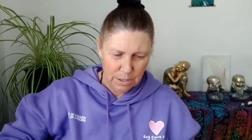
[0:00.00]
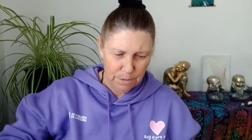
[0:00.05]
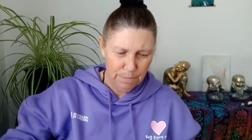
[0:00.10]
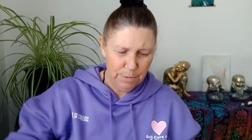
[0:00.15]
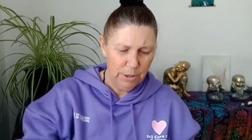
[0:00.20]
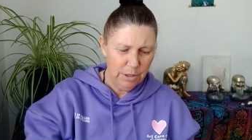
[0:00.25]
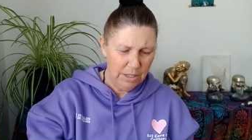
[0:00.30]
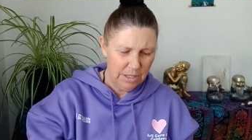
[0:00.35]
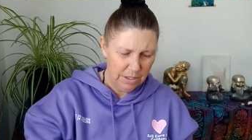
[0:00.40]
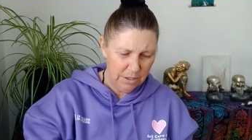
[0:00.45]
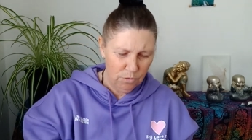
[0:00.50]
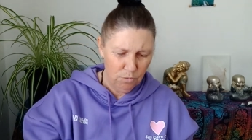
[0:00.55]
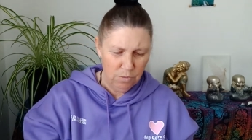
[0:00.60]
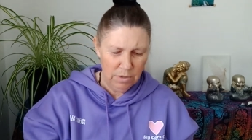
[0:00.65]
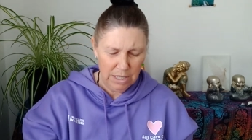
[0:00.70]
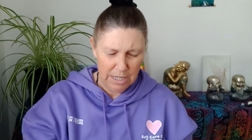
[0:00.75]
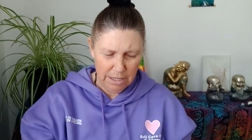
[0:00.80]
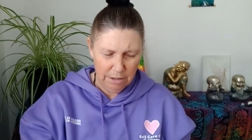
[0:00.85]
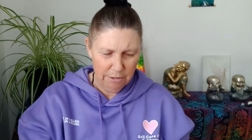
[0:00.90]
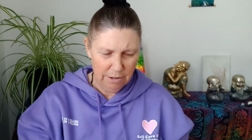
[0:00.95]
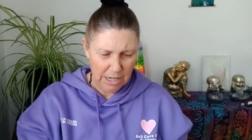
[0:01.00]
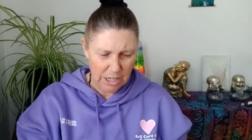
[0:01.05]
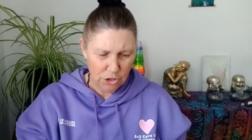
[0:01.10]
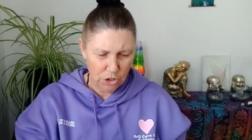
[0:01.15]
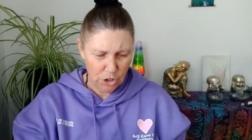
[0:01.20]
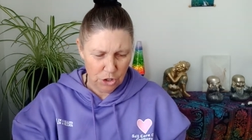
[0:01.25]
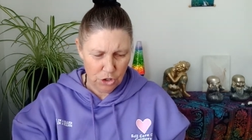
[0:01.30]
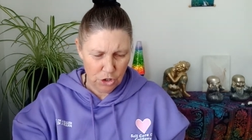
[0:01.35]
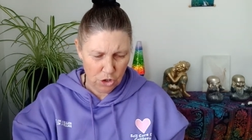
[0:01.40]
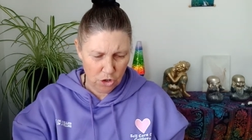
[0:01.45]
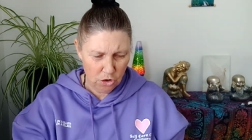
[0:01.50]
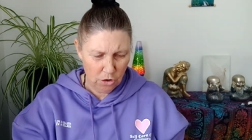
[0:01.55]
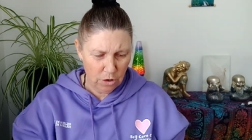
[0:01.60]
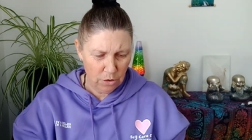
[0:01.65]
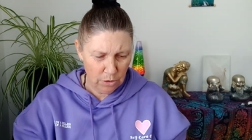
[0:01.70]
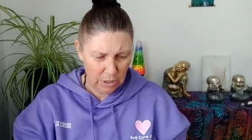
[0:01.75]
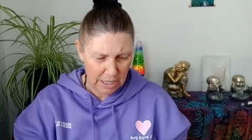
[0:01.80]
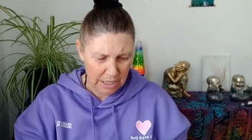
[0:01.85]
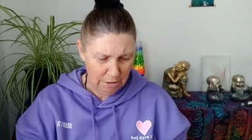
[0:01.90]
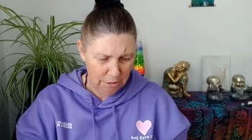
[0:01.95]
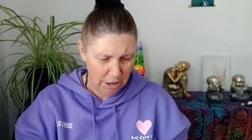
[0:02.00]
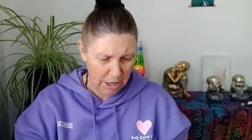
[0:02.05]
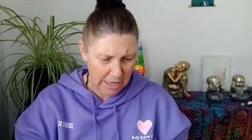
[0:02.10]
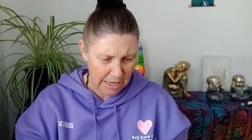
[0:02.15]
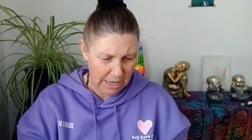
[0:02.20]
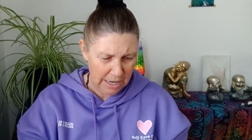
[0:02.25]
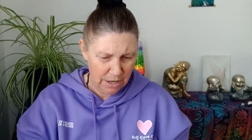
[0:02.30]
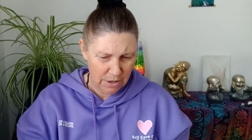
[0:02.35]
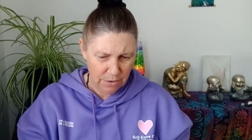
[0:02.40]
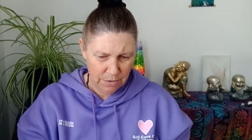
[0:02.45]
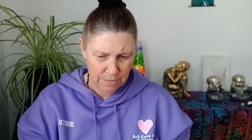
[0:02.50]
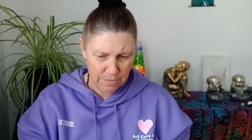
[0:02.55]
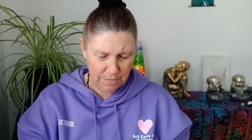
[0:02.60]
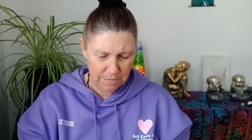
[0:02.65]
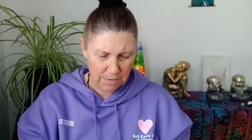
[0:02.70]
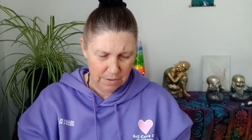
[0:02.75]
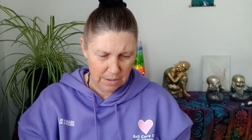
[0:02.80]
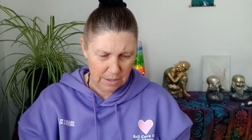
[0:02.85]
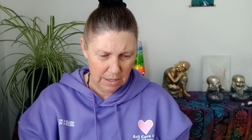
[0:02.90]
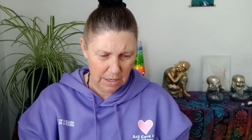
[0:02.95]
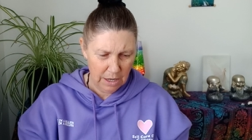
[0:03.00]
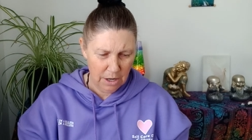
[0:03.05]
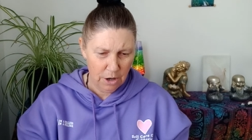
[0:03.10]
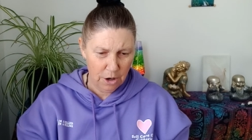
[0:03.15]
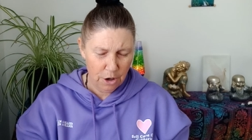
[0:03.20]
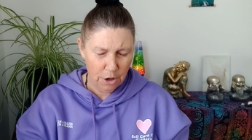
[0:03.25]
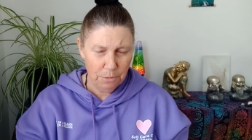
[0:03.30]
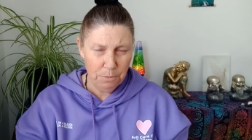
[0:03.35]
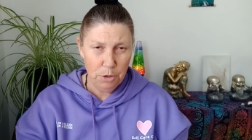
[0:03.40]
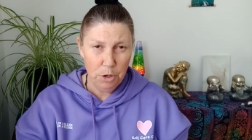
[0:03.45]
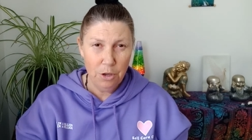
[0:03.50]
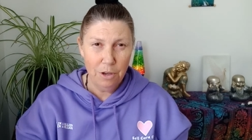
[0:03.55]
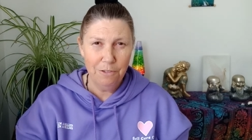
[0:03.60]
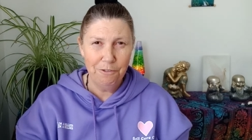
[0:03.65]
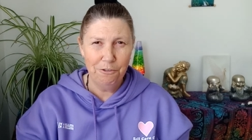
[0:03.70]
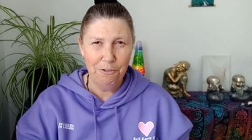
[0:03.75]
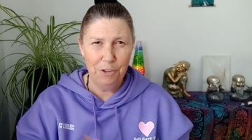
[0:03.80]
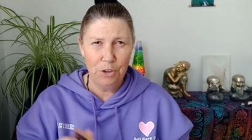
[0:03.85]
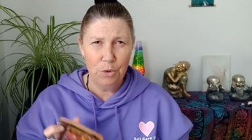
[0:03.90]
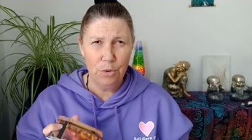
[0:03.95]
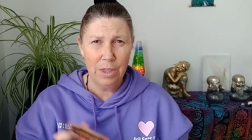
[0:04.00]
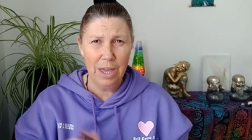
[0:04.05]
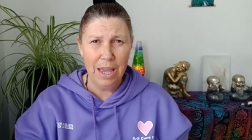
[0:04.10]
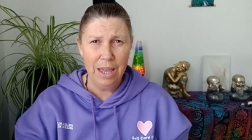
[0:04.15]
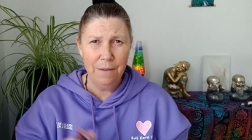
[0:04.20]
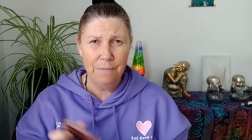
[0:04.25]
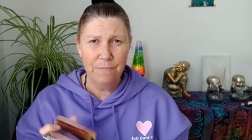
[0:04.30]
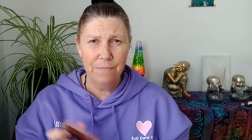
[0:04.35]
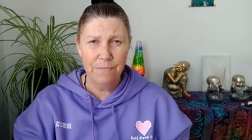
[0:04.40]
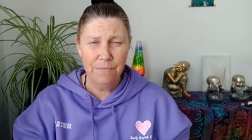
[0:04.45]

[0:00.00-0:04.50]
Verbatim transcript: Spirit is really around you strongly right now. And I hope you can feel that.